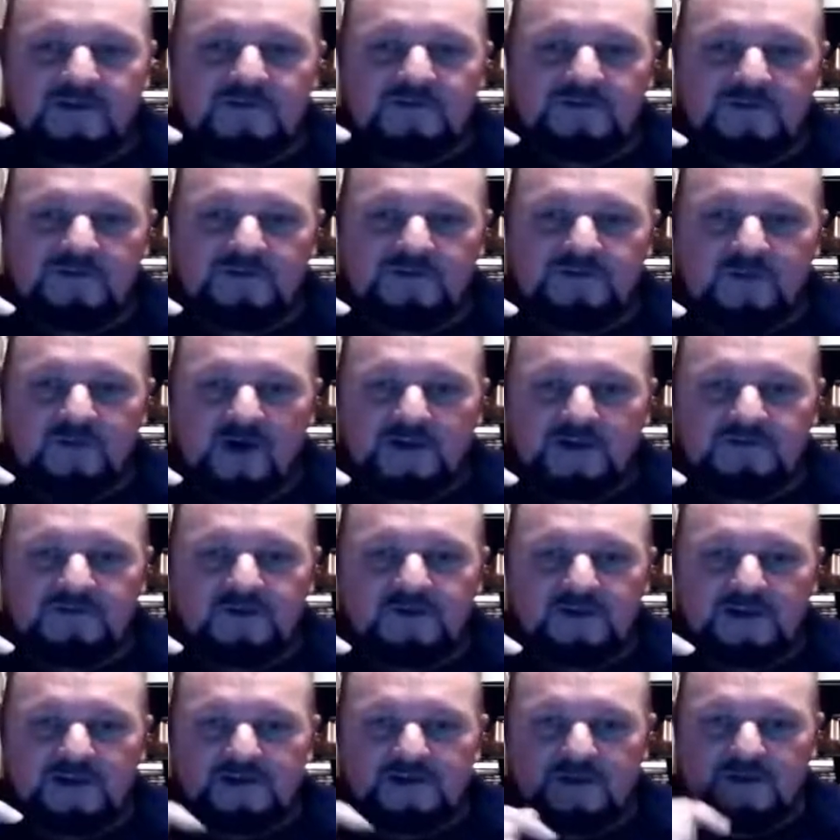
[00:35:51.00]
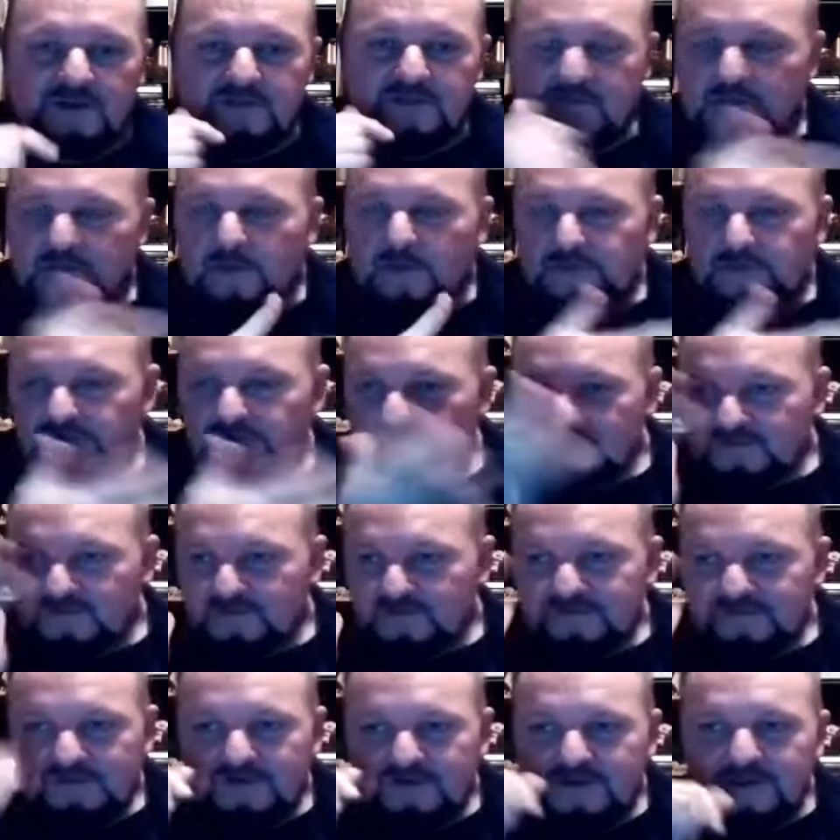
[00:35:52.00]
is fine too, like thermometers
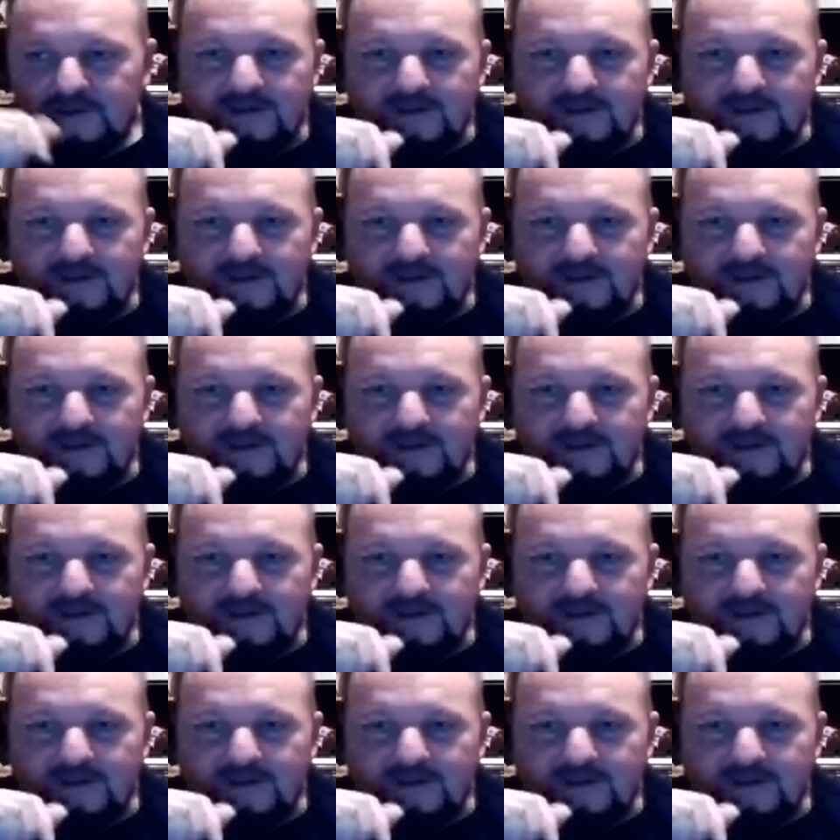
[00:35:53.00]
and